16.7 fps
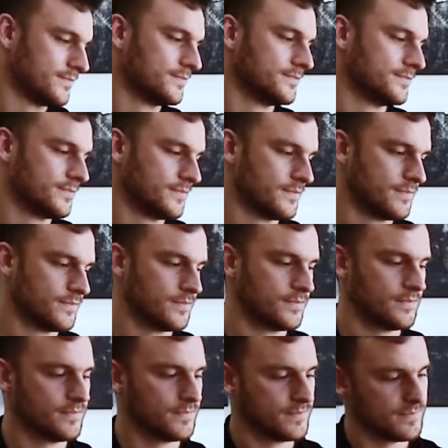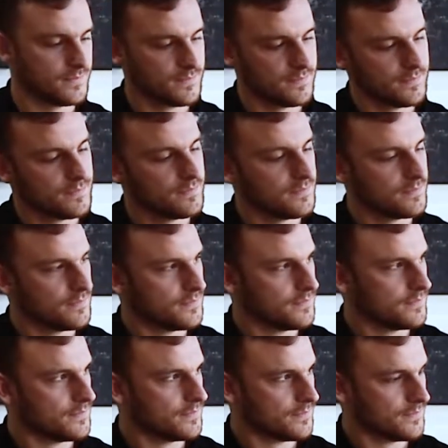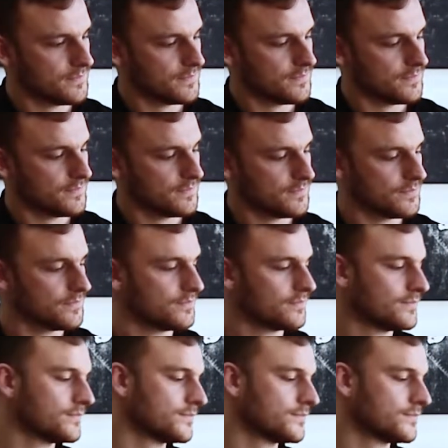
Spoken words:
This person isn't speaking.